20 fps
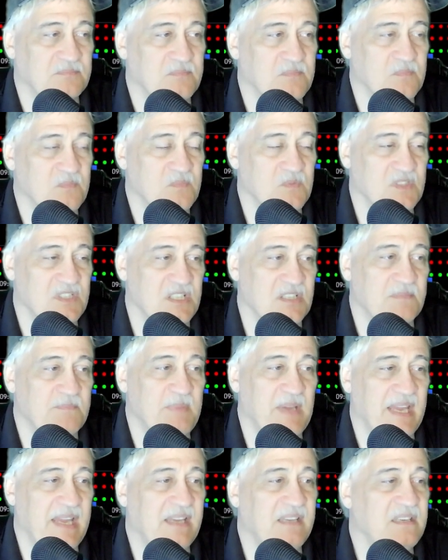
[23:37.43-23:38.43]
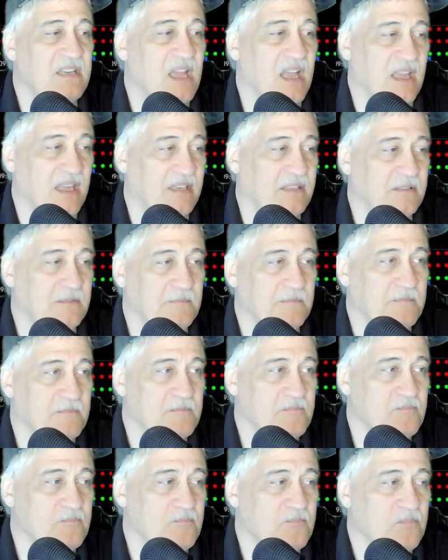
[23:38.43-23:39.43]
Just being done
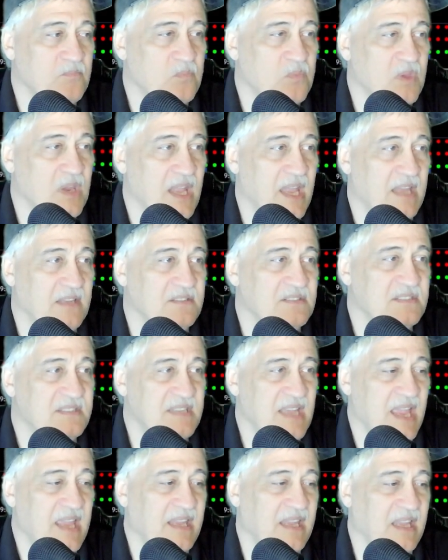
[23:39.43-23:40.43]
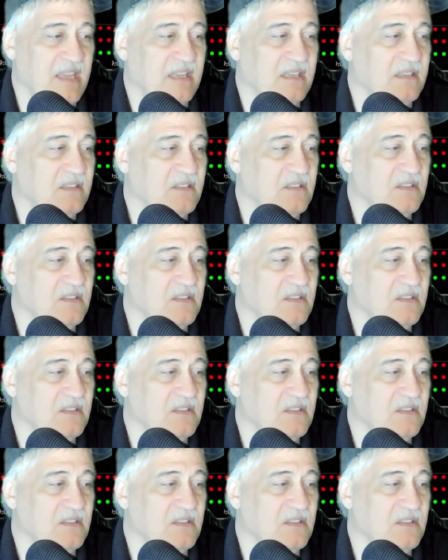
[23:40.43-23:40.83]
and saying,